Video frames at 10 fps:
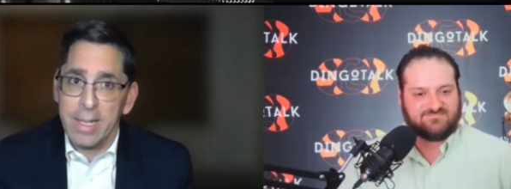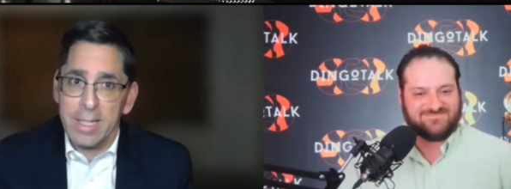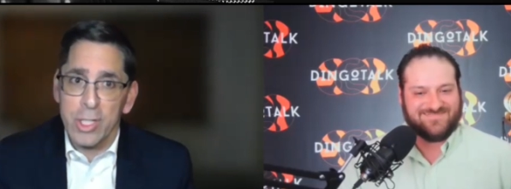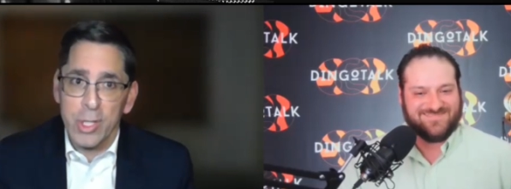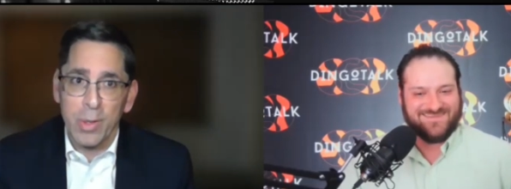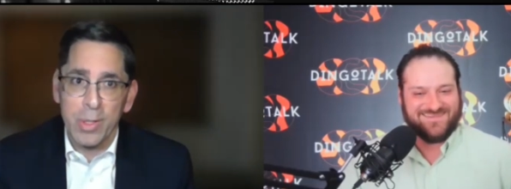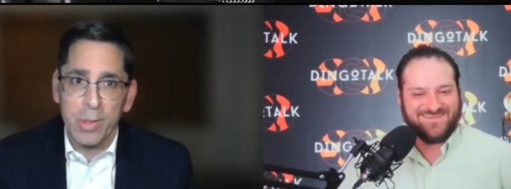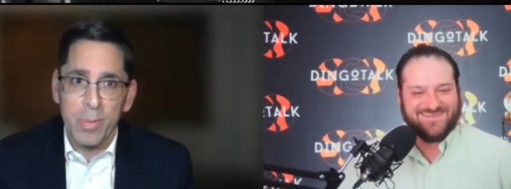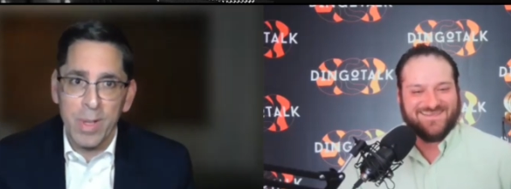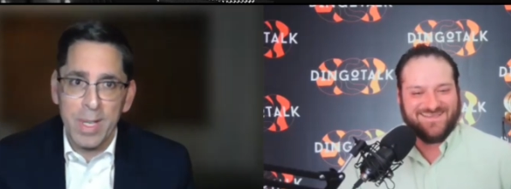Speaker 1: And so you're
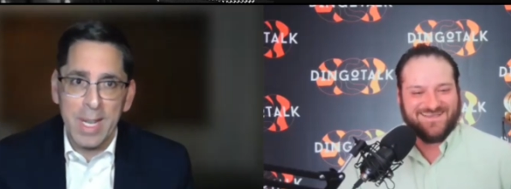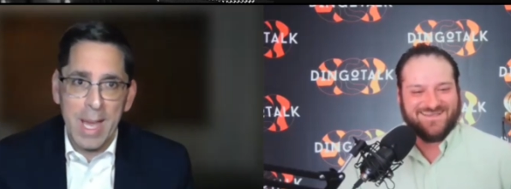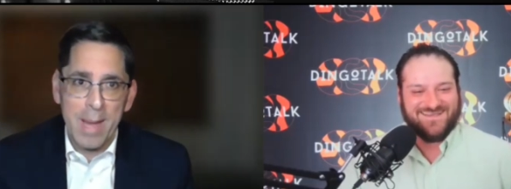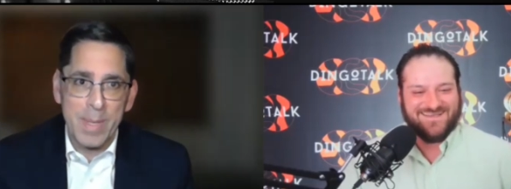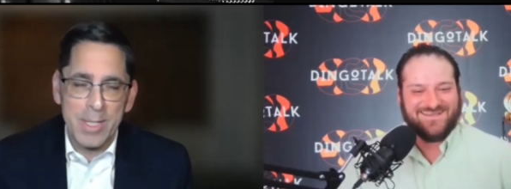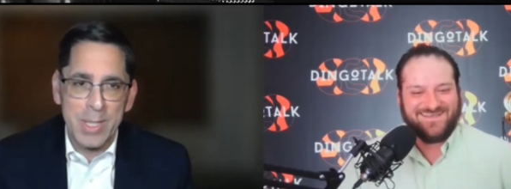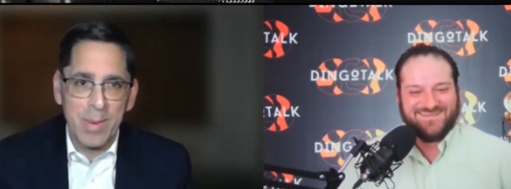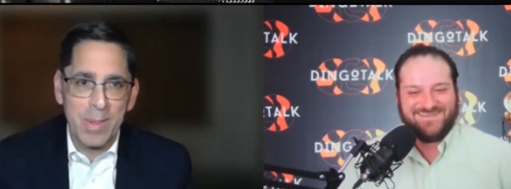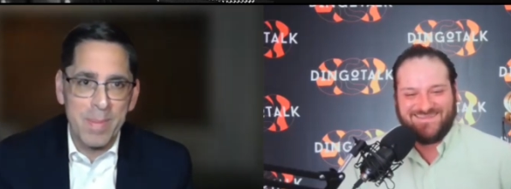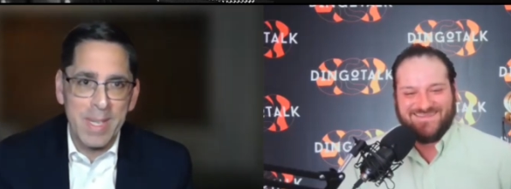more than happy to share
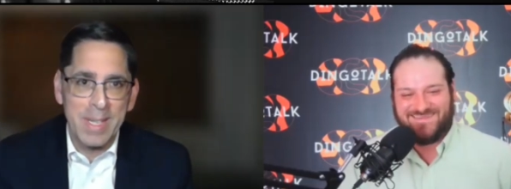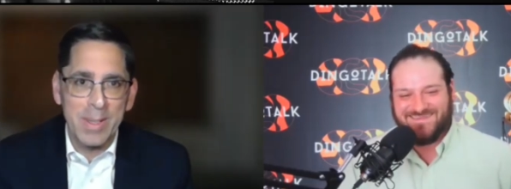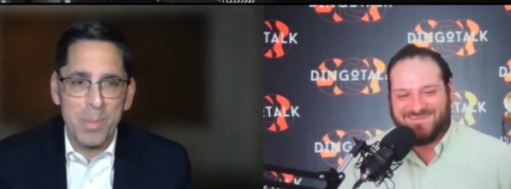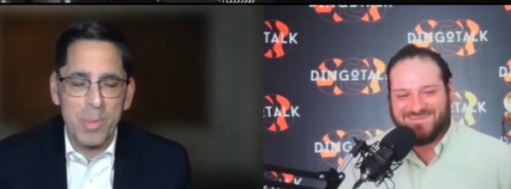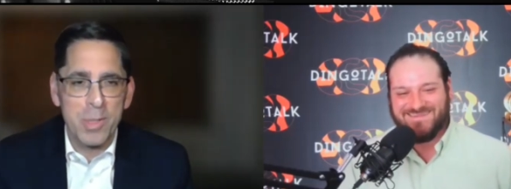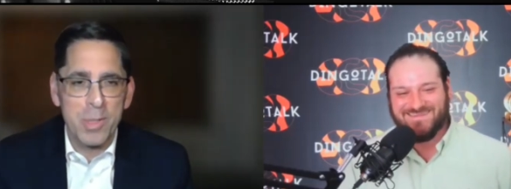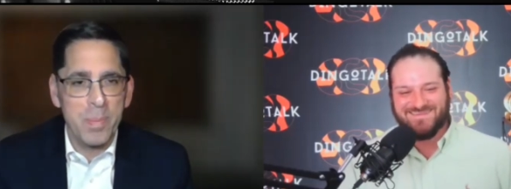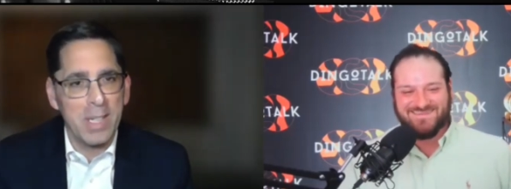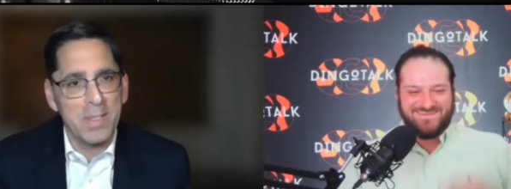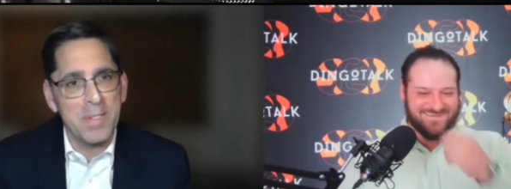with me your
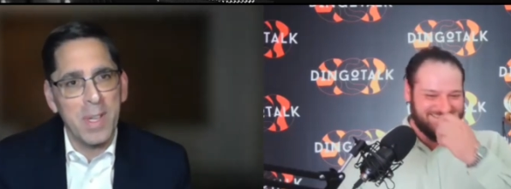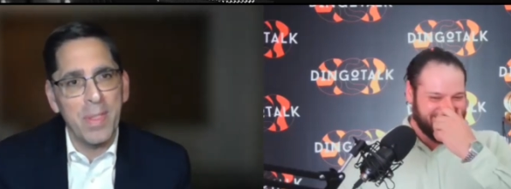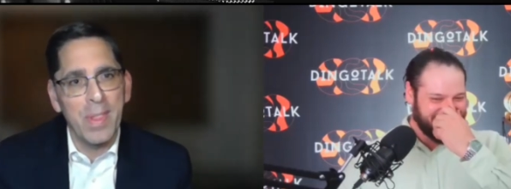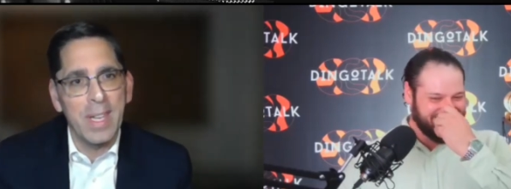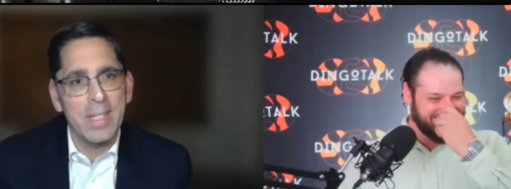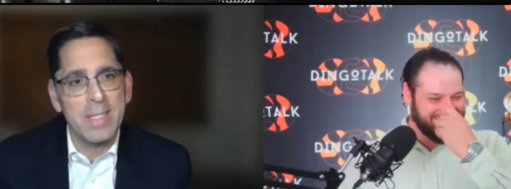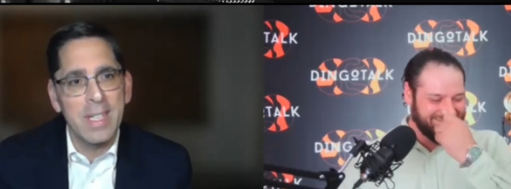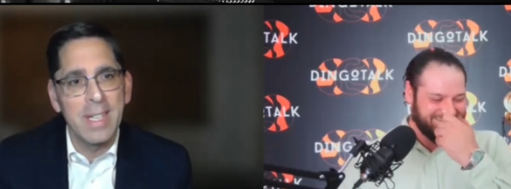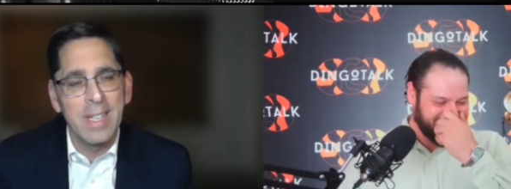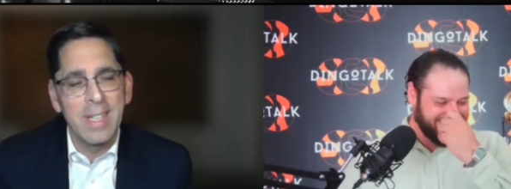perspectives on things.
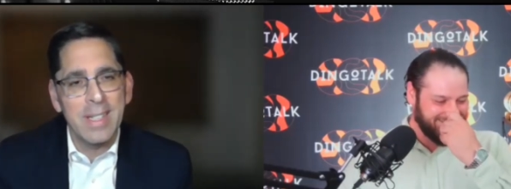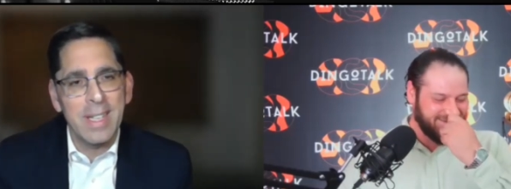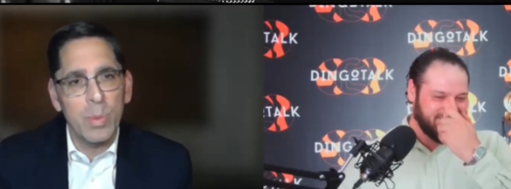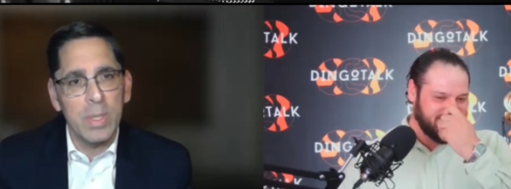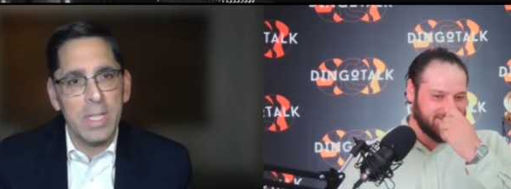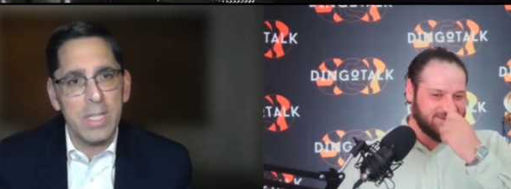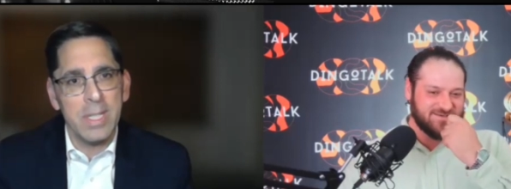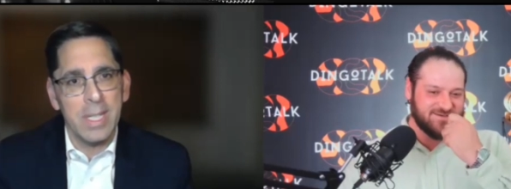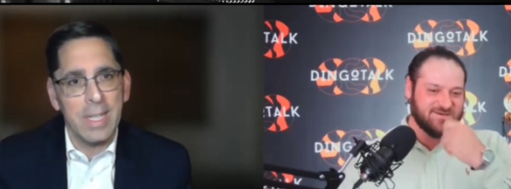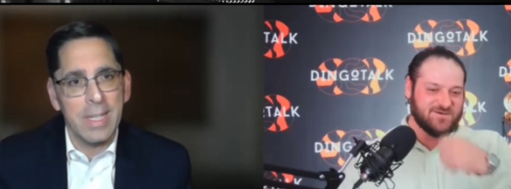And we're
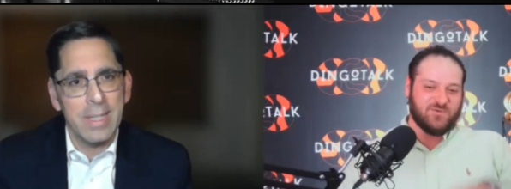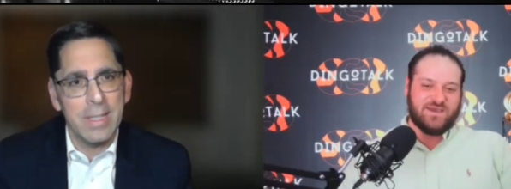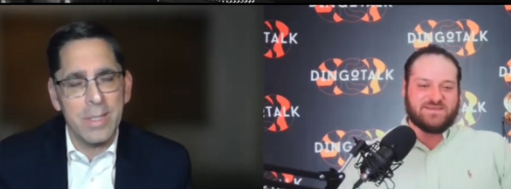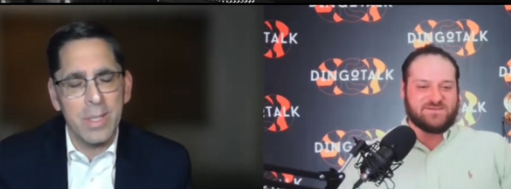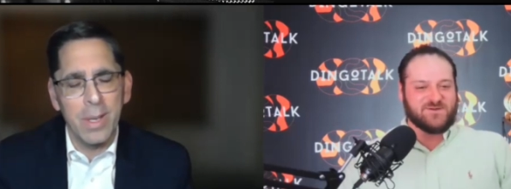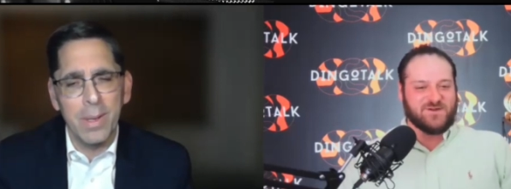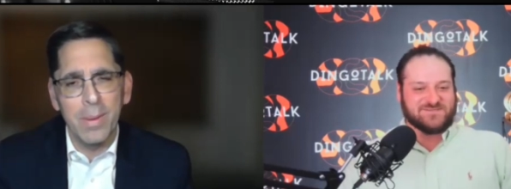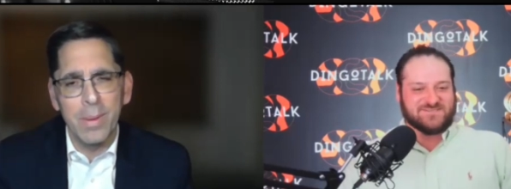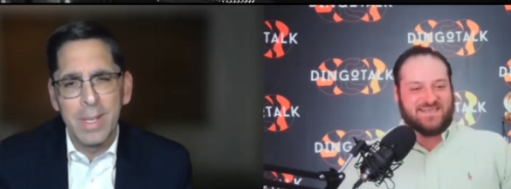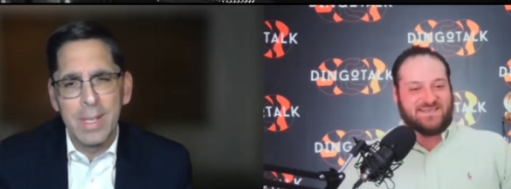listening. And so, Wait, you
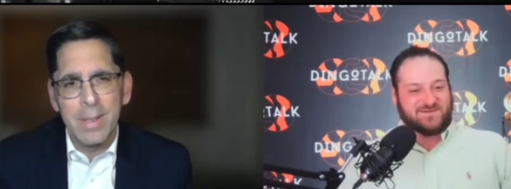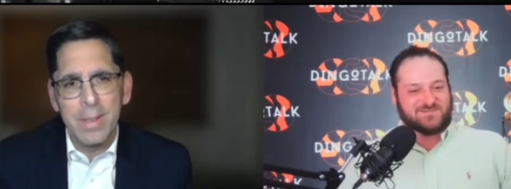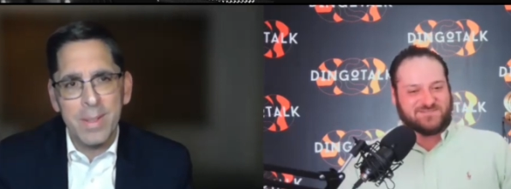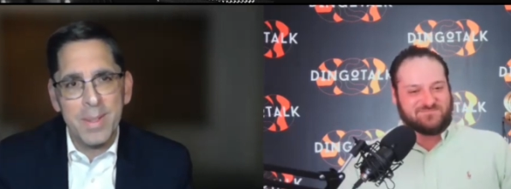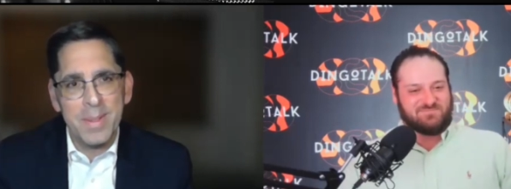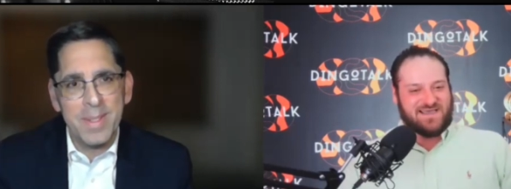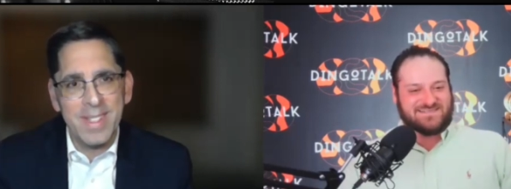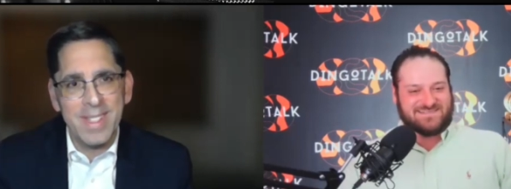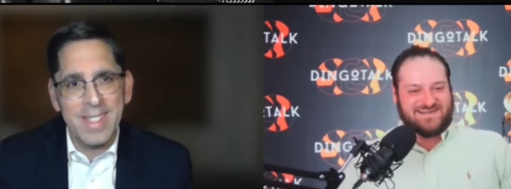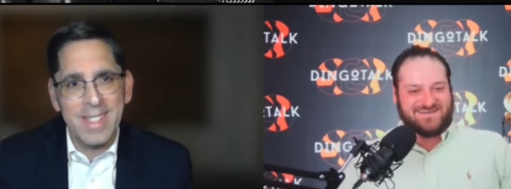don't
Speaker 2: say there's some
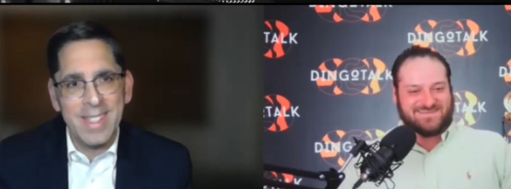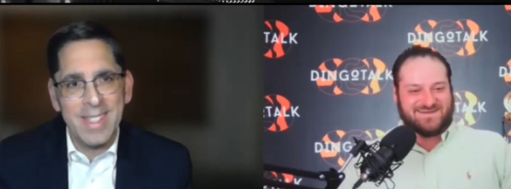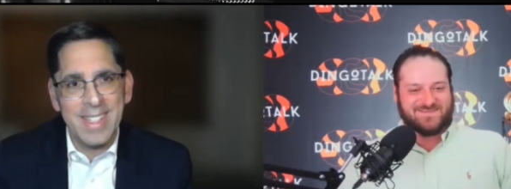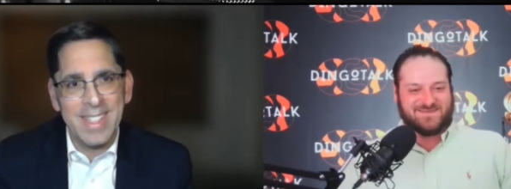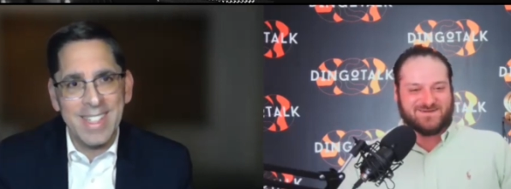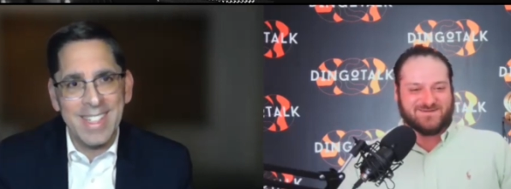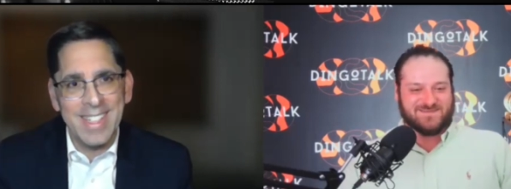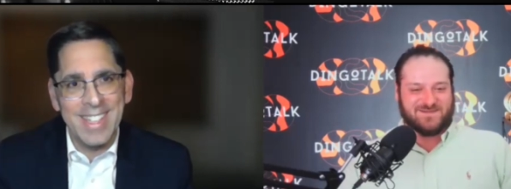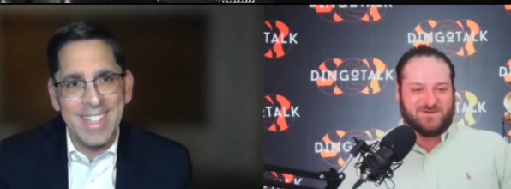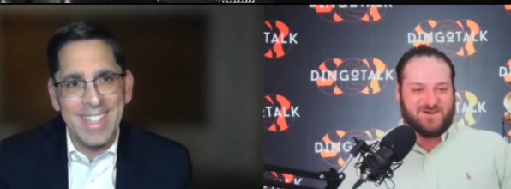bison out there that are
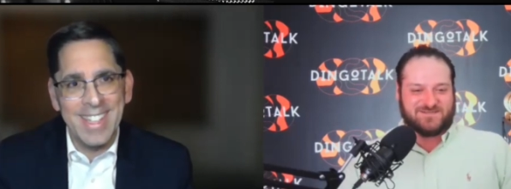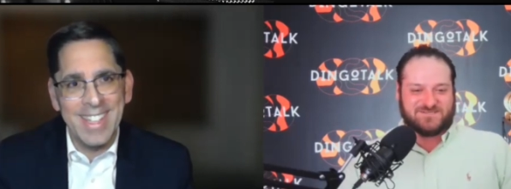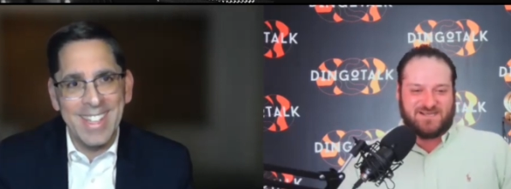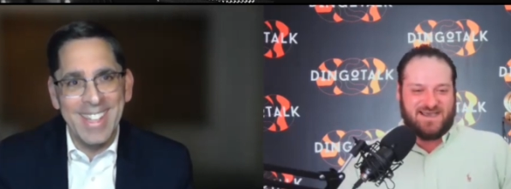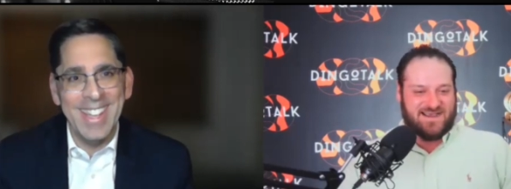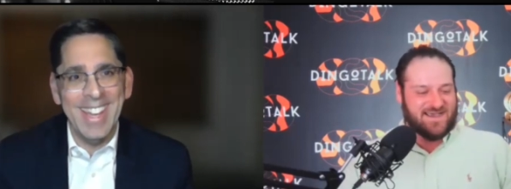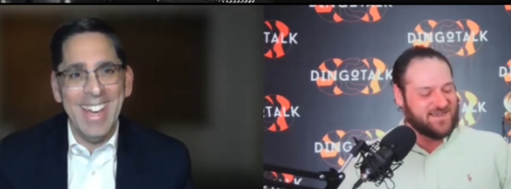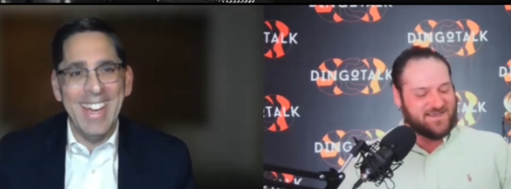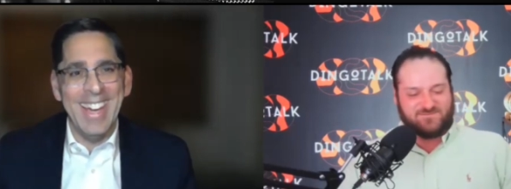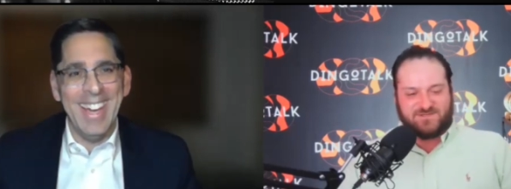that are not shy.
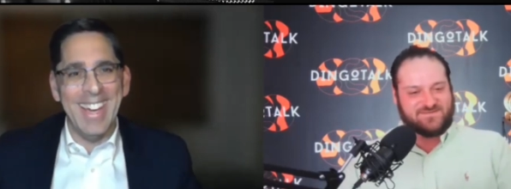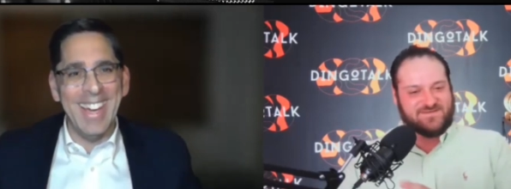I, I would